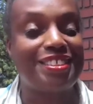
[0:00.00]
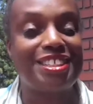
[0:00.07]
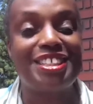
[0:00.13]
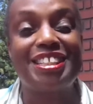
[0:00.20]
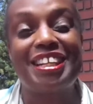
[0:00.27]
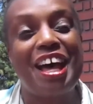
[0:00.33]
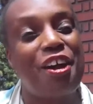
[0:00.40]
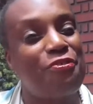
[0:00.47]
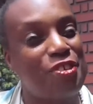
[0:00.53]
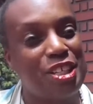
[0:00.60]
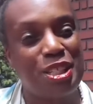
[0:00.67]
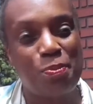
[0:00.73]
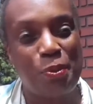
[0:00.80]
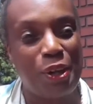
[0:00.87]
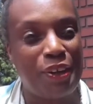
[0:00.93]
just life
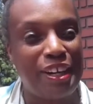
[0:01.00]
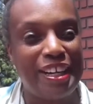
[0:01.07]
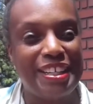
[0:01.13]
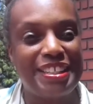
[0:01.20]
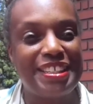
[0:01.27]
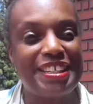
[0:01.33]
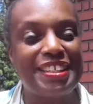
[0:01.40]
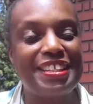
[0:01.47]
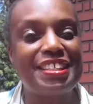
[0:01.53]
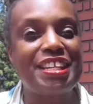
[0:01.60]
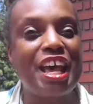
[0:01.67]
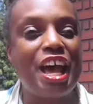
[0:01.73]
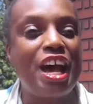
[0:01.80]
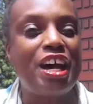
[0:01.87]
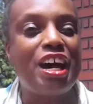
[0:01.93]
experiences,
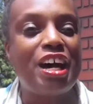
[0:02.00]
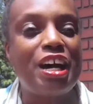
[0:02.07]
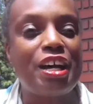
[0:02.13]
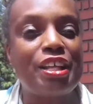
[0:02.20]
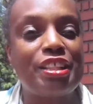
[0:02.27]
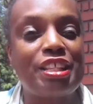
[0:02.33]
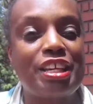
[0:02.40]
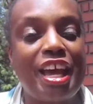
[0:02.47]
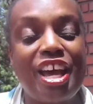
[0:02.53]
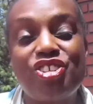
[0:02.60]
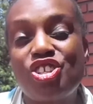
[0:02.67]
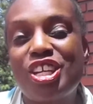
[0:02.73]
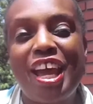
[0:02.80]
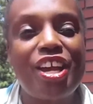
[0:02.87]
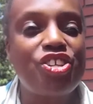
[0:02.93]
uh, the
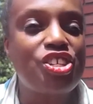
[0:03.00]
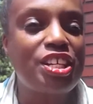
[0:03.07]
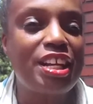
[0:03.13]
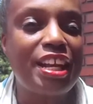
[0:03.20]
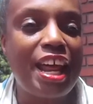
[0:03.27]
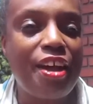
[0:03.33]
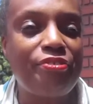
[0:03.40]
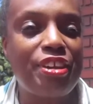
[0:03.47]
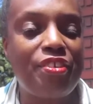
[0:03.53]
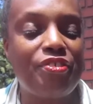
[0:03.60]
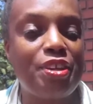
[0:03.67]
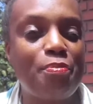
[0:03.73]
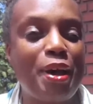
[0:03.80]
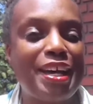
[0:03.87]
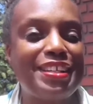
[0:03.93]
education that I've
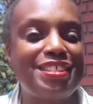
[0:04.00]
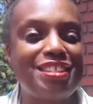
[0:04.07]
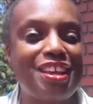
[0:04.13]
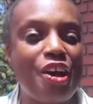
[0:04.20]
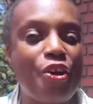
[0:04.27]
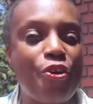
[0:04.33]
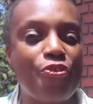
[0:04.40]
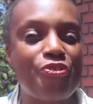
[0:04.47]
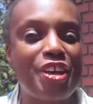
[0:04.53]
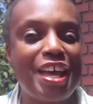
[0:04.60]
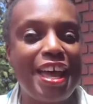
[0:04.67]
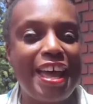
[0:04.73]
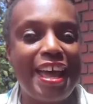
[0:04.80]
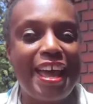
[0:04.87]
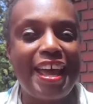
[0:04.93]
given myself,
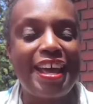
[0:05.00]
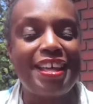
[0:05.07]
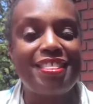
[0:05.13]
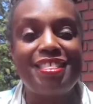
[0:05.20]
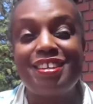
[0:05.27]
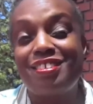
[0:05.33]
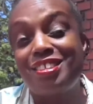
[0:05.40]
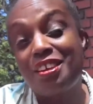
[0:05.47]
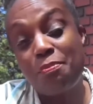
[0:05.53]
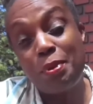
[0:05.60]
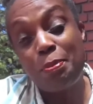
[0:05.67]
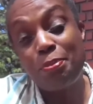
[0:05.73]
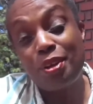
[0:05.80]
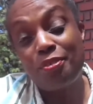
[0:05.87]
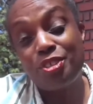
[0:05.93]
and things that
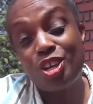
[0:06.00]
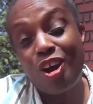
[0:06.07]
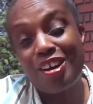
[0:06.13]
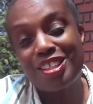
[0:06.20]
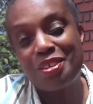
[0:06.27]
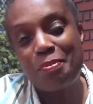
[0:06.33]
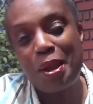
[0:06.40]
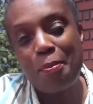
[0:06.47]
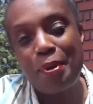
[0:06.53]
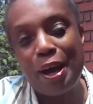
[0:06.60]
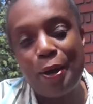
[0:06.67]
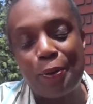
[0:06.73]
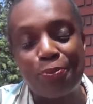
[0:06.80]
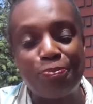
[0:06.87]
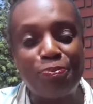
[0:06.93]
people have talked to me
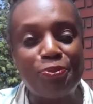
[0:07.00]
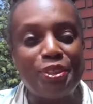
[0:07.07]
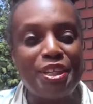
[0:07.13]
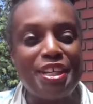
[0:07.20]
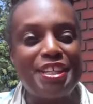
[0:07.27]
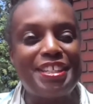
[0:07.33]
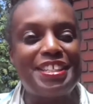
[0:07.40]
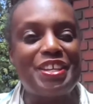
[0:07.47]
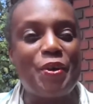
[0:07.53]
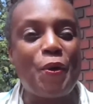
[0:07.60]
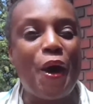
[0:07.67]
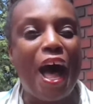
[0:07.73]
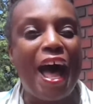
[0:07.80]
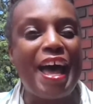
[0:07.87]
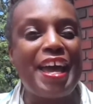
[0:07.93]
about. So
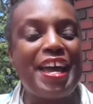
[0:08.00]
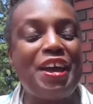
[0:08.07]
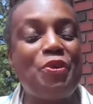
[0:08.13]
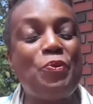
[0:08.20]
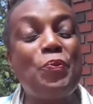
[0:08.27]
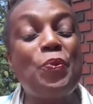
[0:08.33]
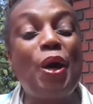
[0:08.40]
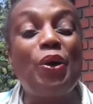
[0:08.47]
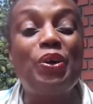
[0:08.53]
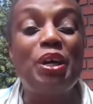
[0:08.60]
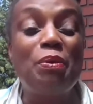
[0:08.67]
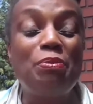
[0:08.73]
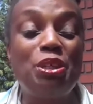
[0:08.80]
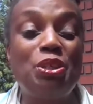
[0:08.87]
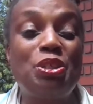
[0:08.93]
I
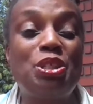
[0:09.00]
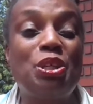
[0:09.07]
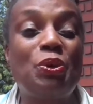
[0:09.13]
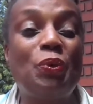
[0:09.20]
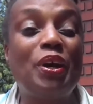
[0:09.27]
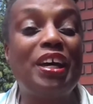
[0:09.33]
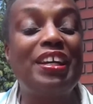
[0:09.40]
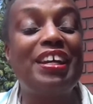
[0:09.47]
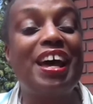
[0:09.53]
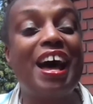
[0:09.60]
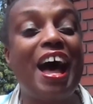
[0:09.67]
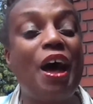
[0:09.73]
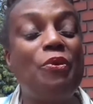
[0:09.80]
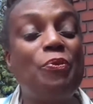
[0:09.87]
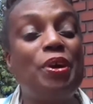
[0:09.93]
welcome you to it.
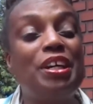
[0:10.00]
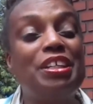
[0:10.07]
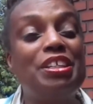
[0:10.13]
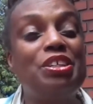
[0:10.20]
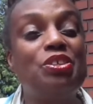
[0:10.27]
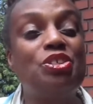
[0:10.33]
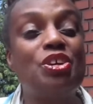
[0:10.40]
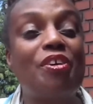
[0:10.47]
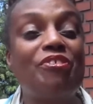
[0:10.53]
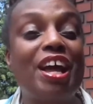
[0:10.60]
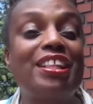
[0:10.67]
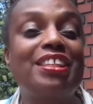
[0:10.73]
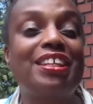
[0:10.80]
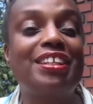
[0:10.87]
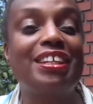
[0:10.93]
I want you to, I've
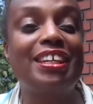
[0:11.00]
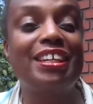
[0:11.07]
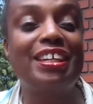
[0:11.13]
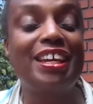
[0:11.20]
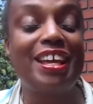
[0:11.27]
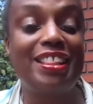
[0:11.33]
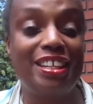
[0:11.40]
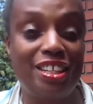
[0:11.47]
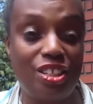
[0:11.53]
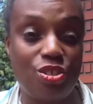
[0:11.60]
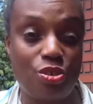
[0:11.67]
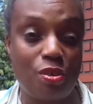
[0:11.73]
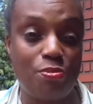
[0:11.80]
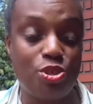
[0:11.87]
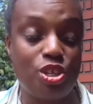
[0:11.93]
got the link in the
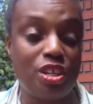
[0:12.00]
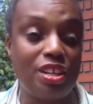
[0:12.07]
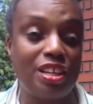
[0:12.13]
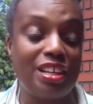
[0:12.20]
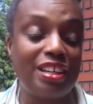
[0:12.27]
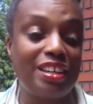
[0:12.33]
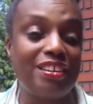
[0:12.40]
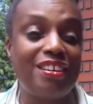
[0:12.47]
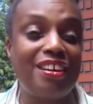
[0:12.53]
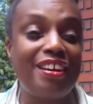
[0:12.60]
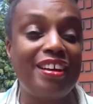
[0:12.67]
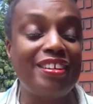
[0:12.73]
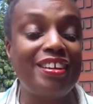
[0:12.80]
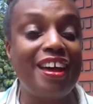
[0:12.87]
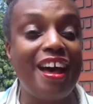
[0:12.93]
description, click
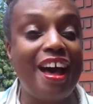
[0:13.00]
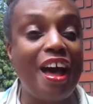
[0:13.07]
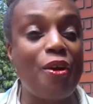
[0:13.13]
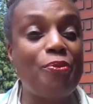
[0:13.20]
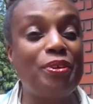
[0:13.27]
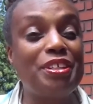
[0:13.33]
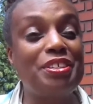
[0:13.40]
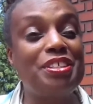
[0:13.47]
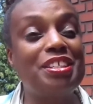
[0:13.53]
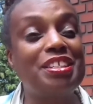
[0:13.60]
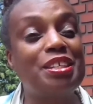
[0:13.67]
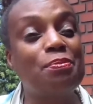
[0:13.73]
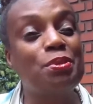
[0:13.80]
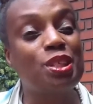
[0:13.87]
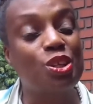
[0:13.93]
on. I want you to
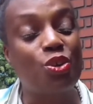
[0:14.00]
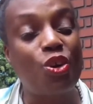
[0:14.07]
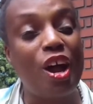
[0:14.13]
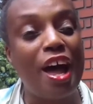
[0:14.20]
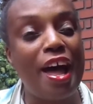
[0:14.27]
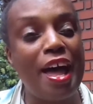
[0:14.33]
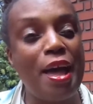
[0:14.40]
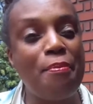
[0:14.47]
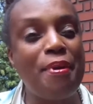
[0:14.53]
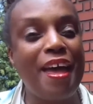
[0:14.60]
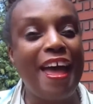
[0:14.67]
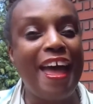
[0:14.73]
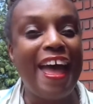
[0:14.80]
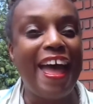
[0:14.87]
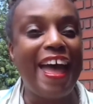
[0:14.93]
subscribe
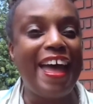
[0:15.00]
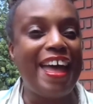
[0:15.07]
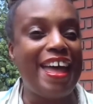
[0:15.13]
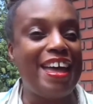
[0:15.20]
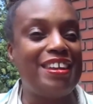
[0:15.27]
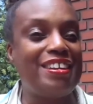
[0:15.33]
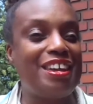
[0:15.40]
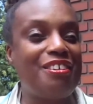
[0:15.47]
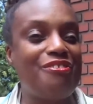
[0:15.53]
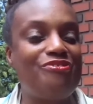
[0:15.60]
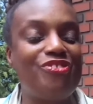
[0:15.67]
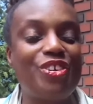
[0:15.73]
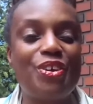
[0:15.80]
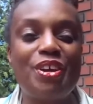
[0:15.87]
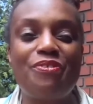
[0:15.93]
and
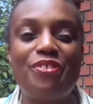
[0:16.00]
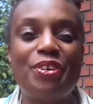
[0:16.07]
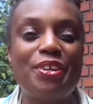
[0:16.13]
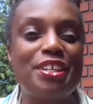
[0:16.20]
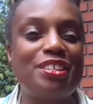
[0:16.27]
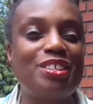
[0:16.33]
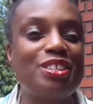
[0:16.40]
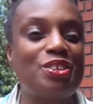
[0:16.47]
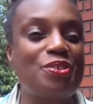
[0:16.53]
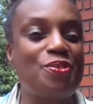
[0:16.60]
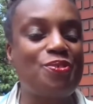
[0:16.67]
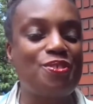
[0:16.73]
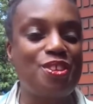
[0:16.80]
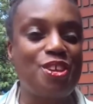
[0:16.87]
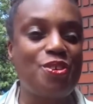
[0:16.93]
very, very
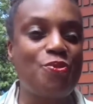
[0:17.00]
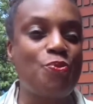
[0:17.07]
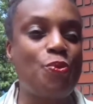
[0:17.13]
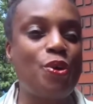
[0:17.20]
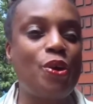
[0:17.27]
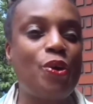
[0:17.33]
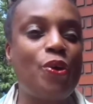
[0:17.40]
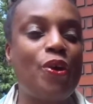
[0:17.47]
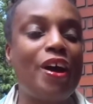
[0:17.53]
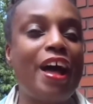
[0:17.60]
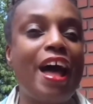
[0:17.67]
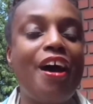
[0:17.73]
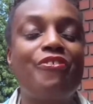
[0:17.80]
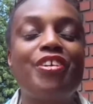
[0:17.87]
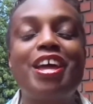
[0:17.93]
soon you will
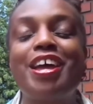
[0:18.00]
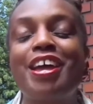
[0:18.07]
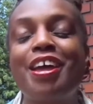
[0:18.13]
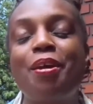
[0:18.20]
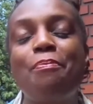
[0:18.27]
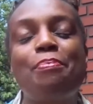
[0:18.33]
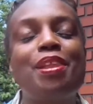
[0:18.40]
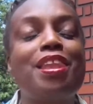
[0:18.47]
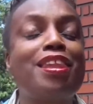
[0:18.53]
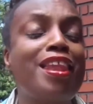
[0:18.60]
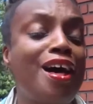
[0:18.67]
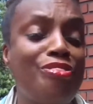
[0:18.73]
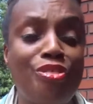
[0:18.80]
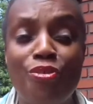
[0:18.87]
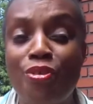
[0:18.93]
have a
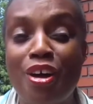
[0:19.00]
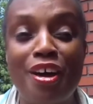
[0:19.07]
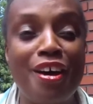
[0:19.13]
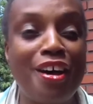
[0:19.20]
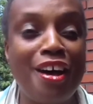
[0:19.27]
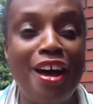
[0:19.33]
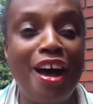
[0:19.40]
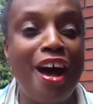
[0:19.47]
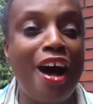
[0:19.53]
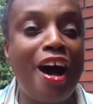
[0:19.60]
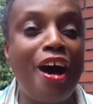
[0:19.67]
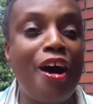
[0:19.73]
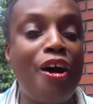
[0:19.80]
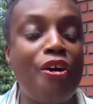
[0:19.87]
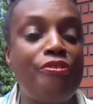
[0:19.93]
plethora
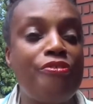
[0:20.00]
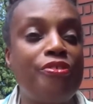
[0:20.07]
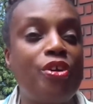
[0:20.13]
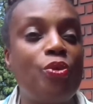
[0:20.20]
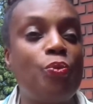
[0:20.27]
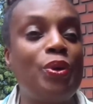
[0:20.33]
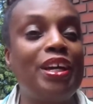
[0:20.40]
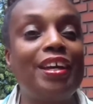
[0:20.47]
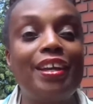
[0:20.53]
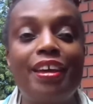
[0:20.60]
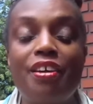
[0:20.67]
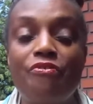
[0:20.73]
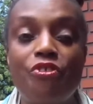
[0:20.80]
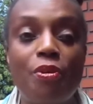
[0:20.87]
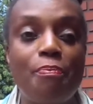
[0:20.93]
of weekly
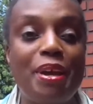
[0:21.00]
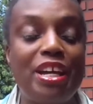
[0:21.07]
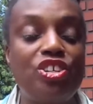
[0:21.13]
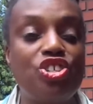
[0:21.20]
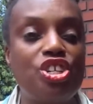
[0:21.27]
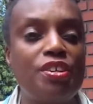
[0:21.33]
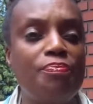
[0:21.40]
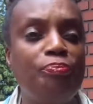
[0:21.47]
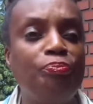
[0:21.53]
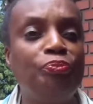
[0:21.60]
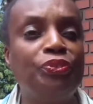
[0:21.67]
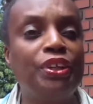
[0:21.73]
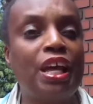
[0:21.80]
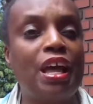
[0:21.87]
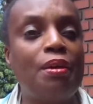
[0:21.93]
information
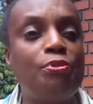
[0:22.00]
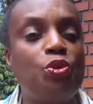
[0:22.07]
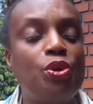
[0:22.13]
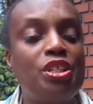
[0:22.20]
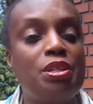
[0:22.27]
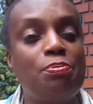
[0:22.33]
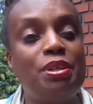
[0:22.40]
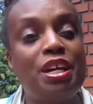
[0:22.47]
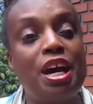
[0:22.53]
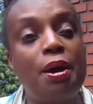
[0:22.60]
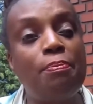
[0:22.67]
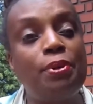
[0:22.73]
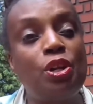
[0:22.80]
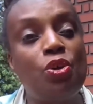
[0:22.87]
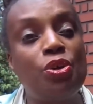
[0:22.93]
I'm going to be
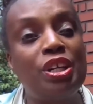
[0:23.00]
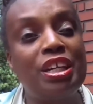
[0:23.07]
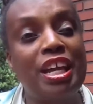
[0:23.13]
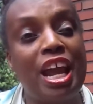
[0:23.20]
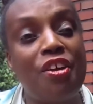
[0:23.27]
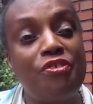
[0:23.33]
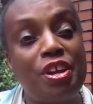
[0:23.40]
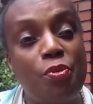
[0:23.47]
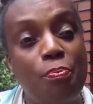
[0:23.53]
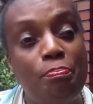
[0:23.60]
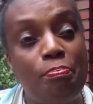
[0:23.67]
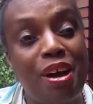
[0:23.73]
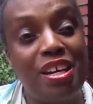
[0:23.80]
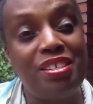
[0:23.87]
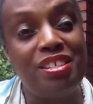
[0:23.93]
uploading every
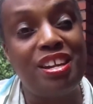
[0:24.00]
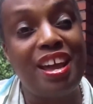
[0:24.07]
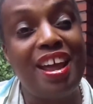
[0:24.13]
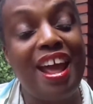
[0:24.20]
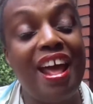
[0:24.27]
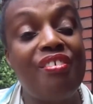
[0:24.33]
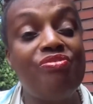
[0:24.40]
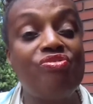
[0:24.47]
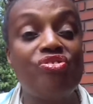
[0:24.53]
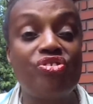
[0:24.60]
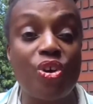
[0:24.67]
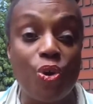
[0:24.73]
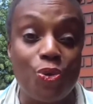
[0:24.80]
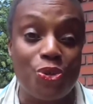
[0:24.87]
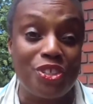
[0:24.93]
Monday and
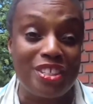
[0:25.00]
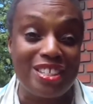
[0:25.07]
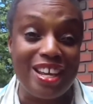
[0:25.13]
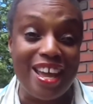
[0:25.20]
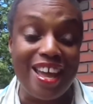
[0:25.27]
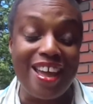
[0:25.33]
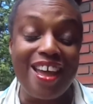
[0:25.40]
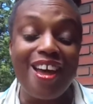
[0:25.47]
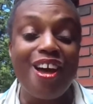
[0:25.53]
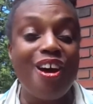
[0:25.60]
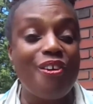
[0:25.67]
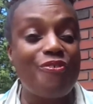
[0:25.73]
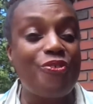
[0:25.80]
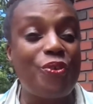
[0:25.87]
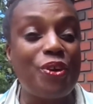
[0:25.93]
Thursday
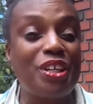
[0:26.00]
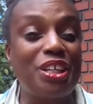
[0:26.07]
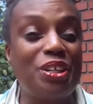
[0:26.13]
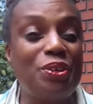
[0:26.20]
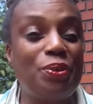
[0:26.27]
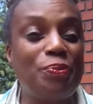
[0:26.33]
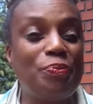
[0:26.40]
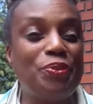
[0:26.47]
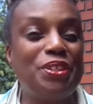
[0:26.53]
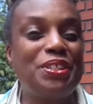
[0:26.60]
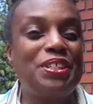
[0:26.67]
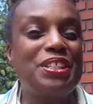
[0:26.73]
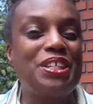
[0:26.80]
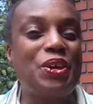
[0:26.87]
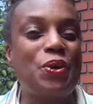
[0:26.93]
for you
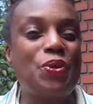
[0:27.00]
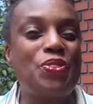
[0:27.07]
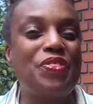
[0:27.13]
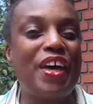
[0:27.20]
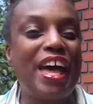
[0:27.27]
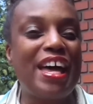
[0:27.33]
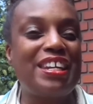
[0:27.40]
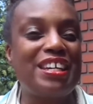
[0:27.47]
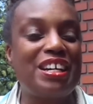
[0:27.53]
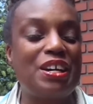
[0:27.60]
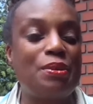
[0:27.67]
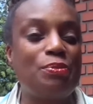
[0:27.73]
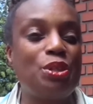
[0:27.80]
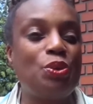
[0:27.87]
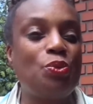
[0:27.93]
so that
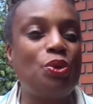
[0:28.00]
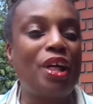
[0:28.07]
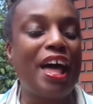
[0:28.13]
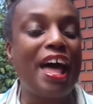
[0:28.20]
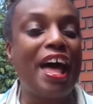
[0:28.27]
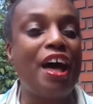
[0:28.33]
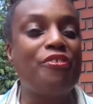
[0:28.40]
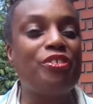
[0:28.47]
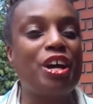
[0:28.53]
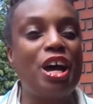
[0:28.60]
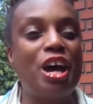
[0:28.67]
um, you will have